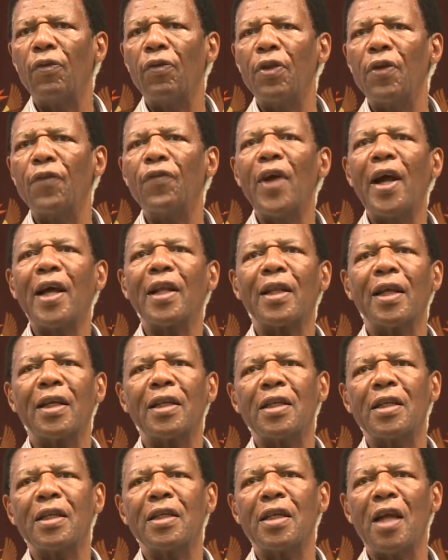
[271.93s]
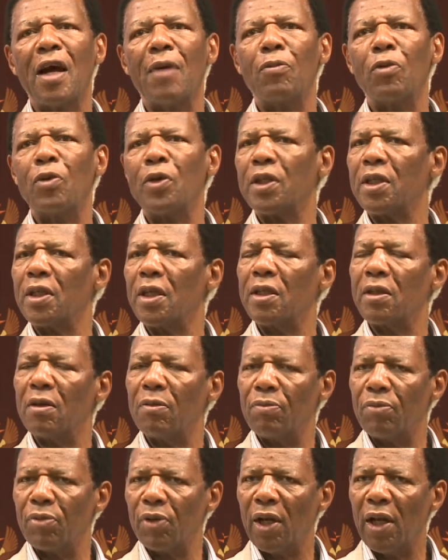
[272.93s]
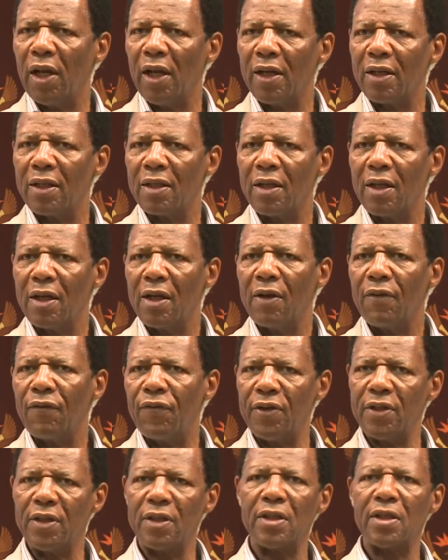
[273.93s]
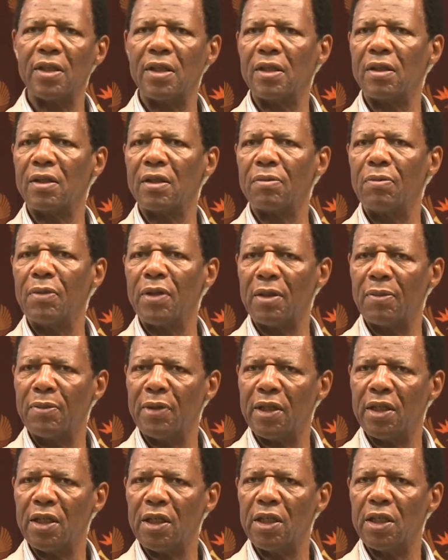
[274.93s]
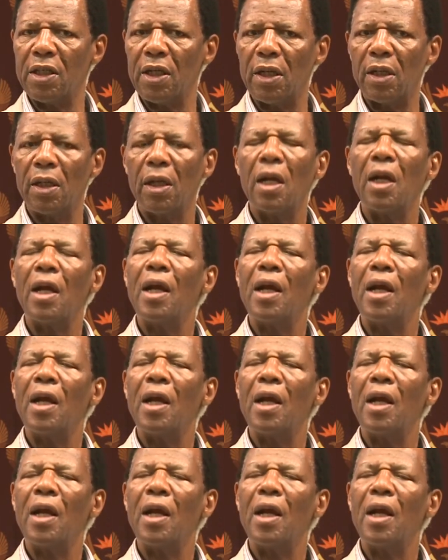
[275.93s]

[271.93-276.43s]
the fact that Tambo was such a brilliant physicist, mathematician,